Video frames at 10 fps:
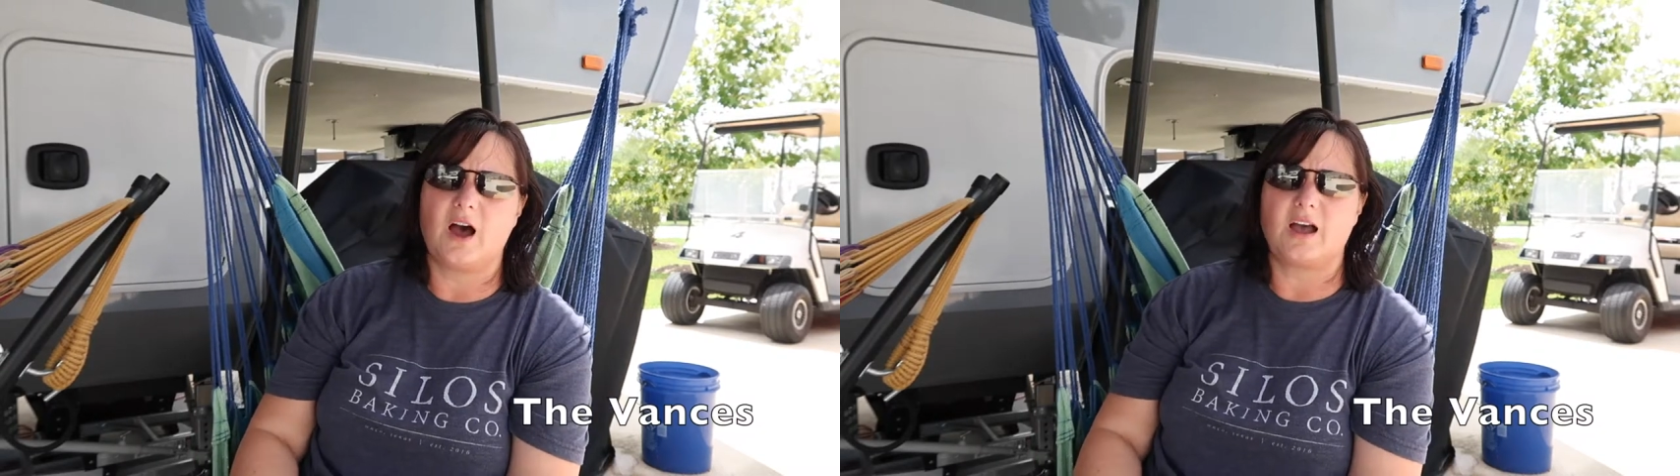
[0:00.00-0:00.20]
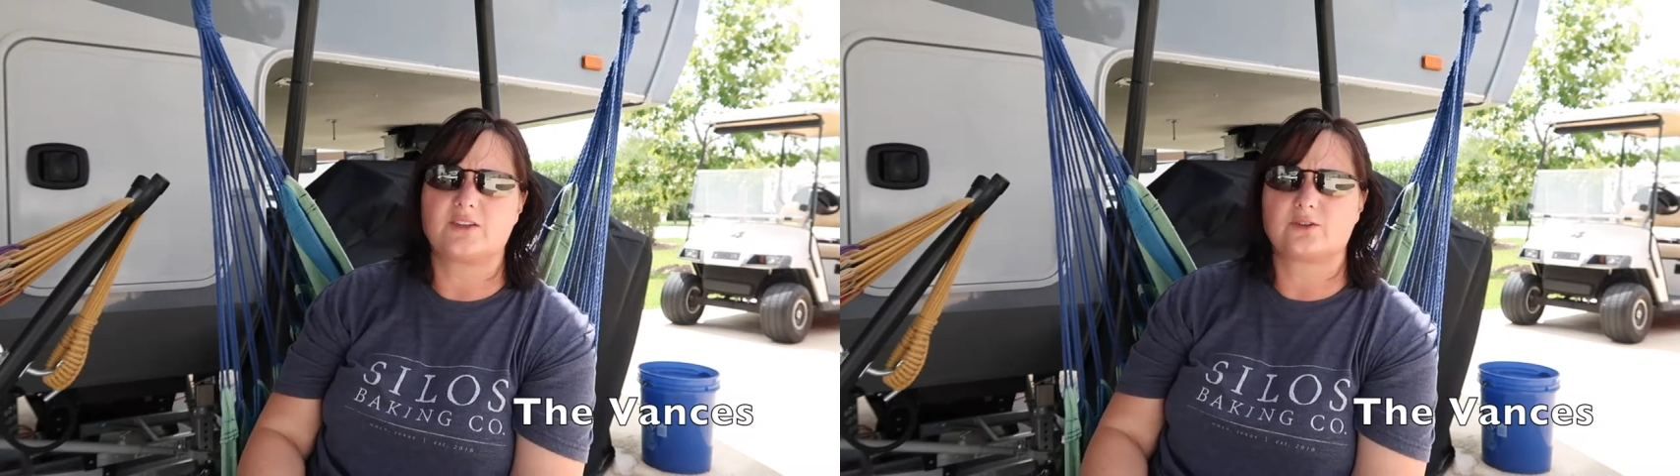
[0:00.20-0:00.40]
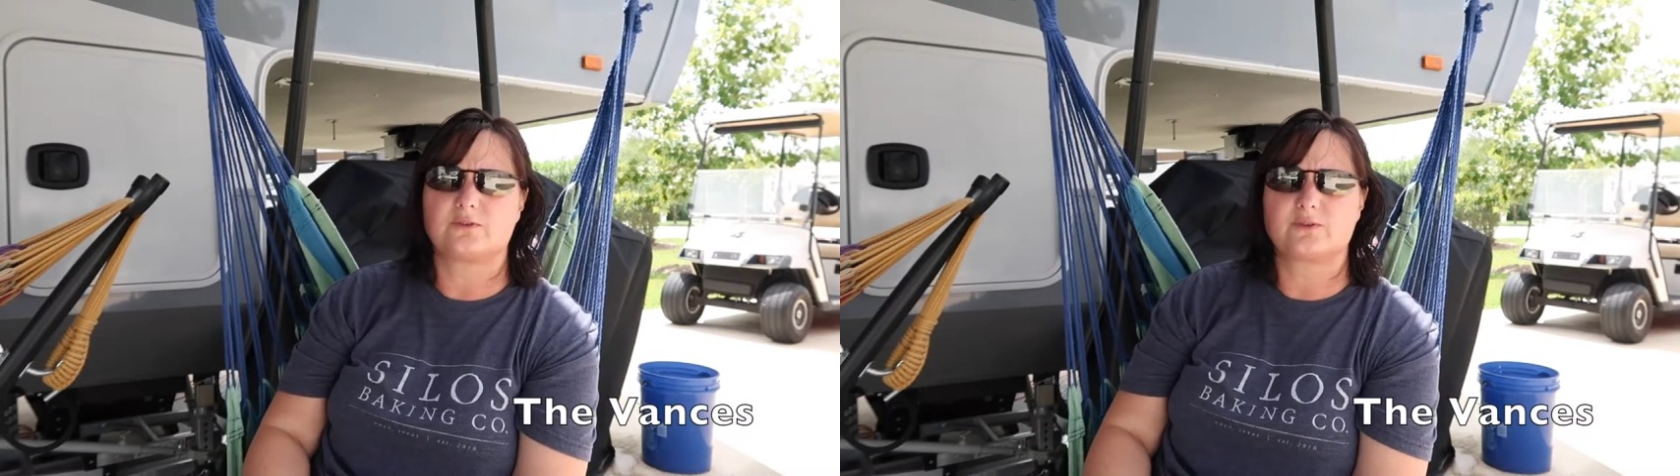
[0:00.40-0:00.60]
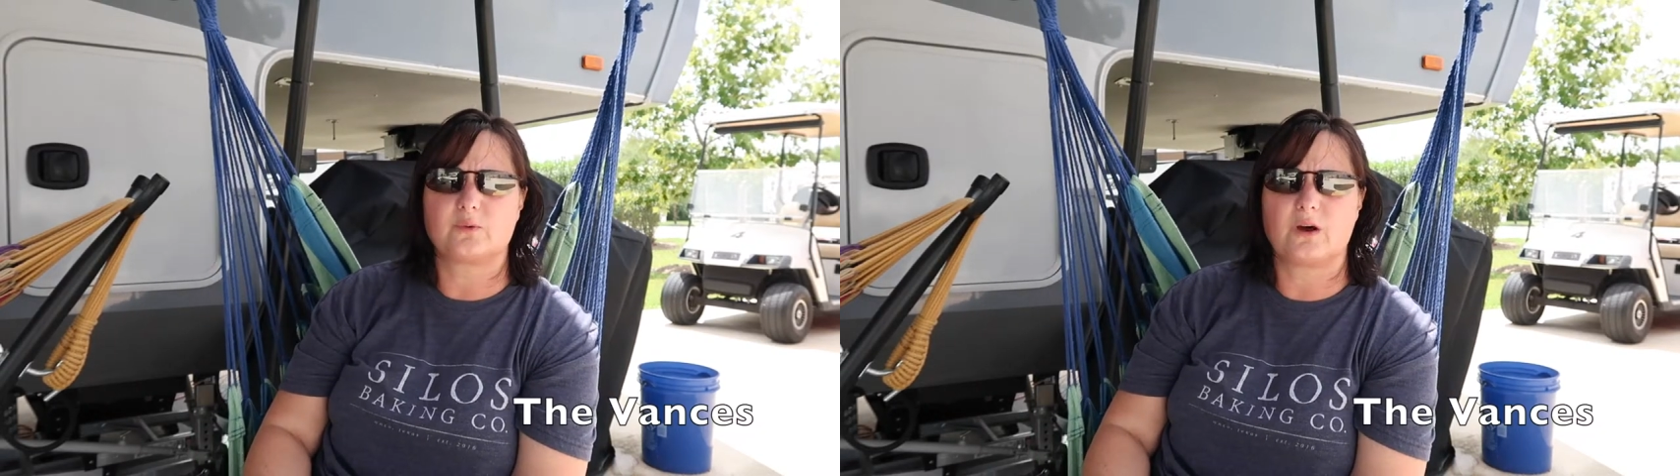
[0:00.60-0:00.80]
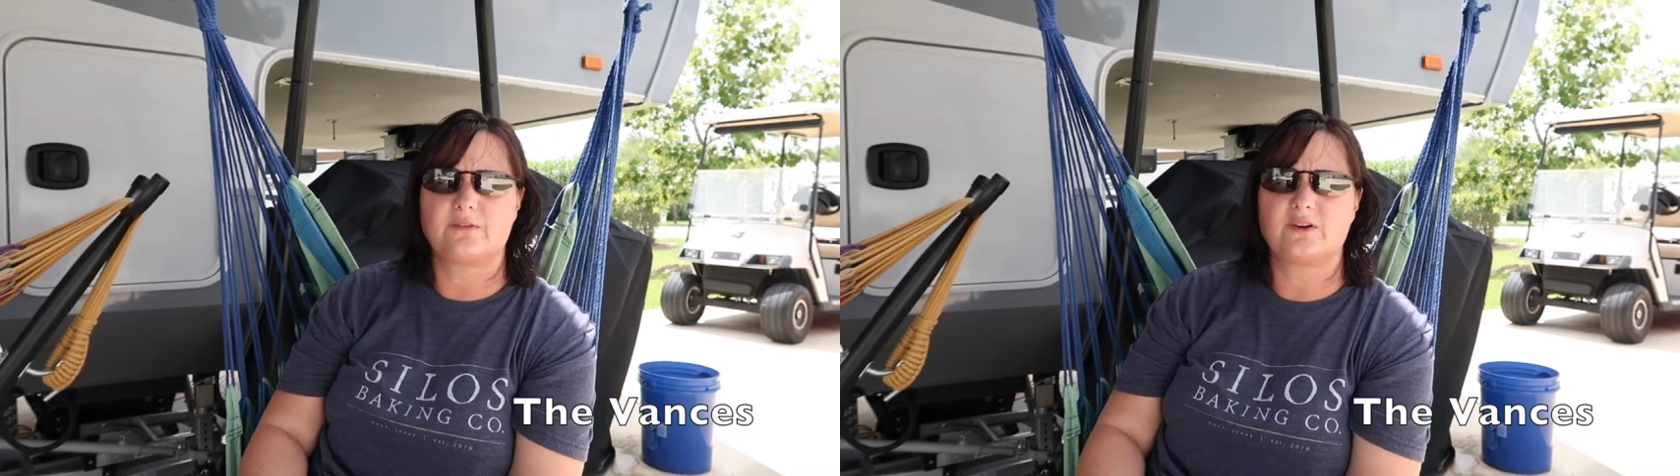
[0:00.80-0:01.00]
I served
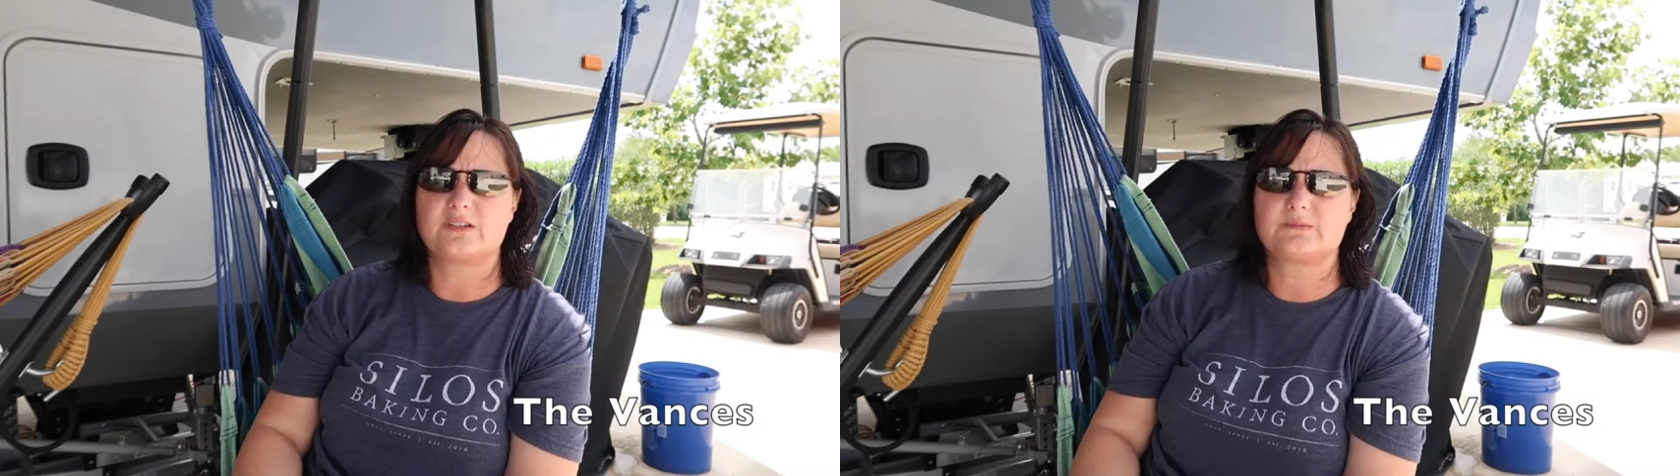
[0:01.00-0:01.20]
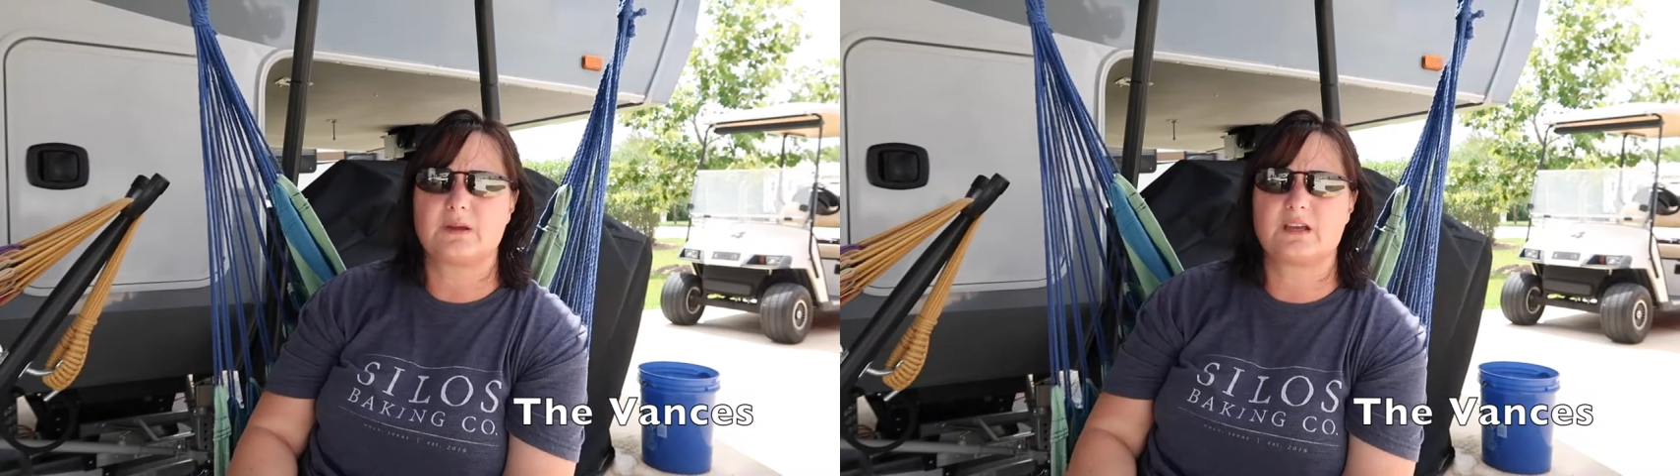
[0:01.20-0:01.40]
12 years and